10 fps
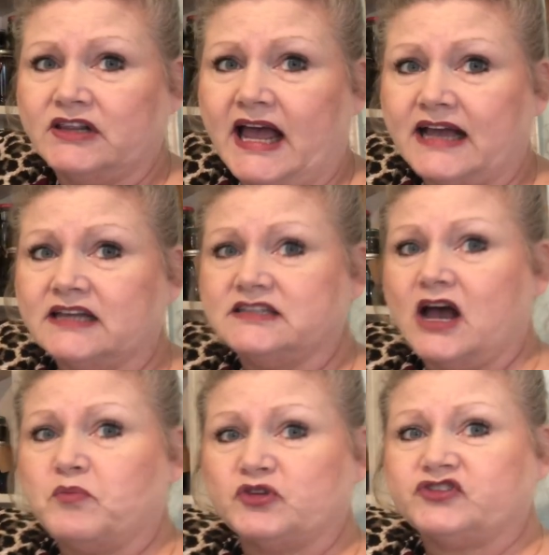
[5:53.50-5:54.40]
like a
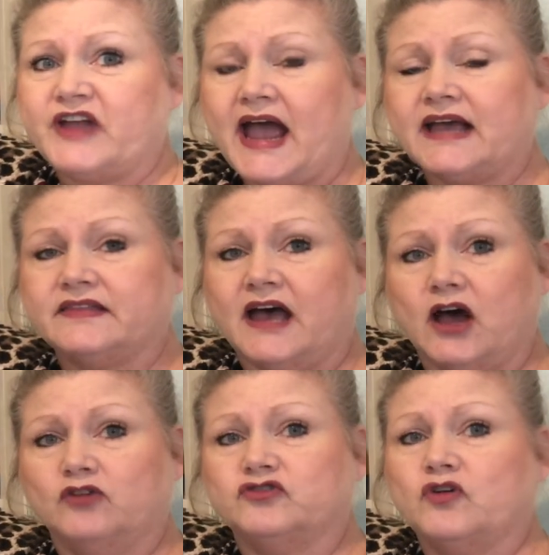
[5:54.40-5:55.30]
double stack of
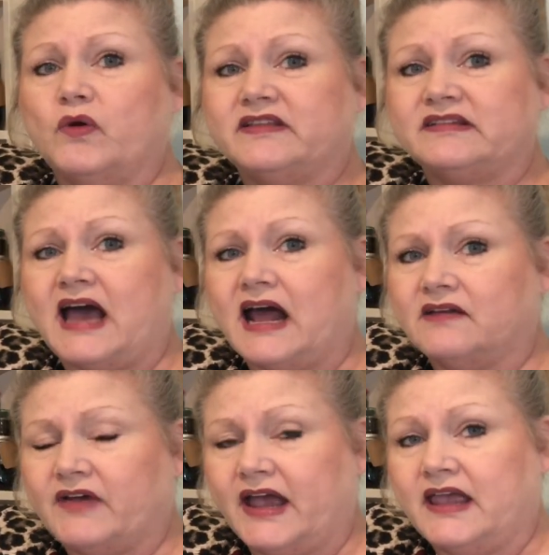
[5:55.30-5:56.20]
those. So it's kind
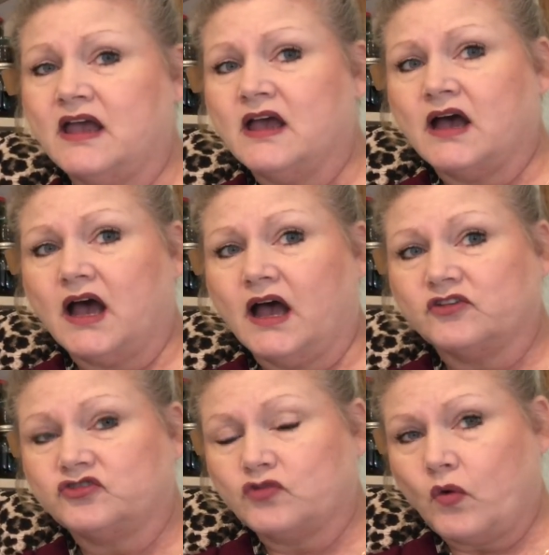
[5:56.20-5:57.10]
of a
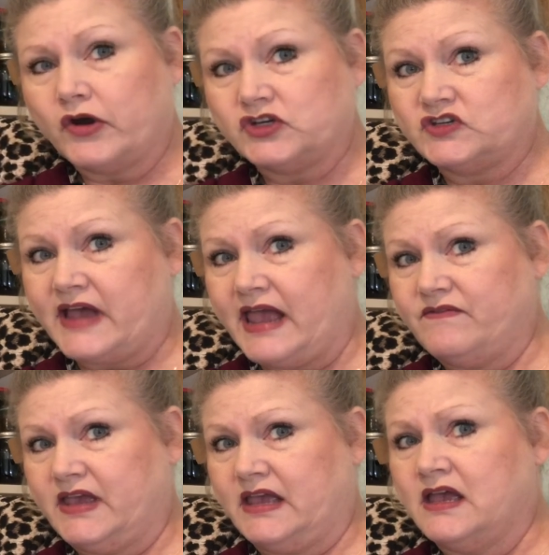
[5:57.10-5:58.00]
storage
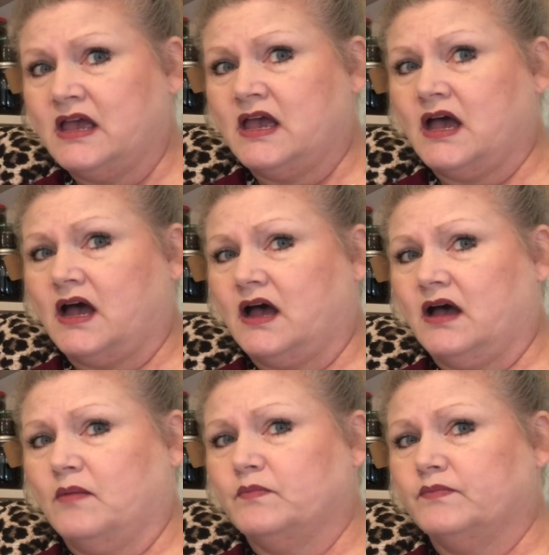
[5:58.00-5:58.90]
saving
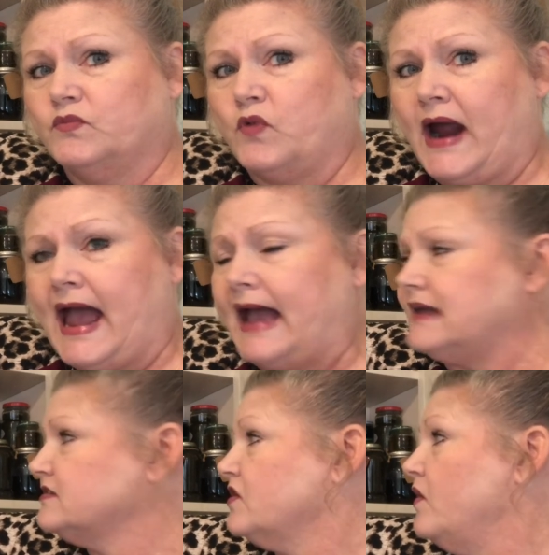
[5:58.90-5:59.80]
rack.
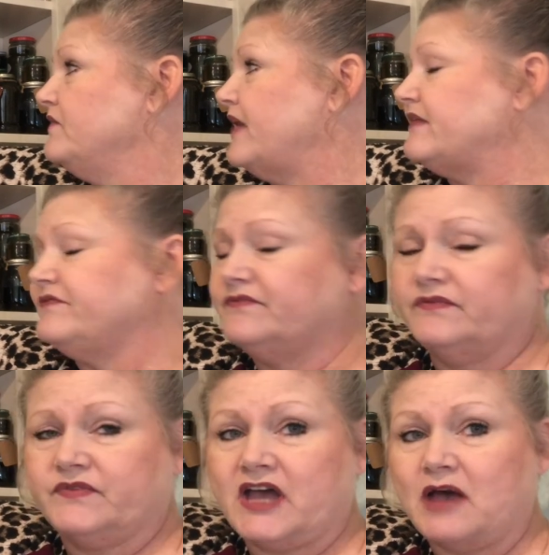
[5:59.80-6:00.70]
So if I
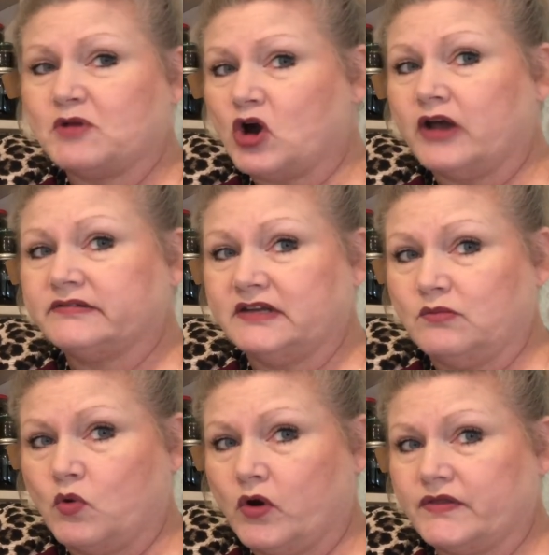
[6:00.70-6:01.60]
come across any
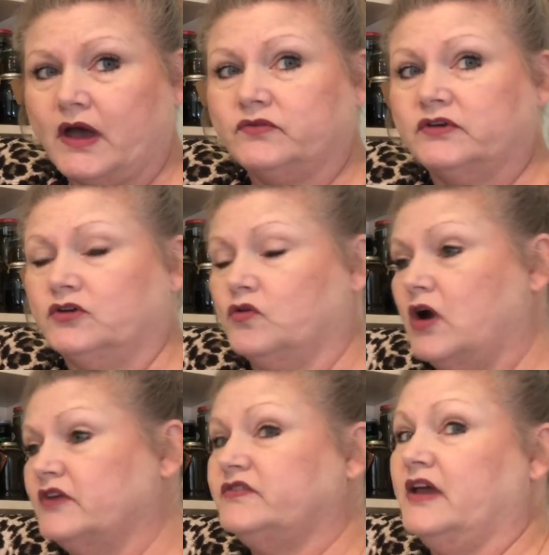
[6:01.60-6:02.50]
more of those in a
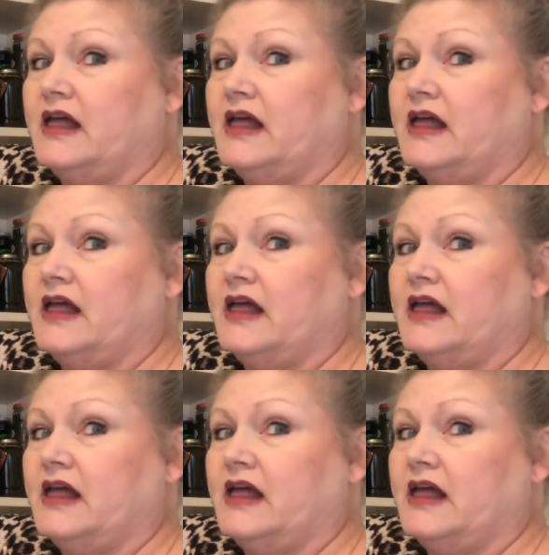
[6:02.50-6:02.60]
garage sale,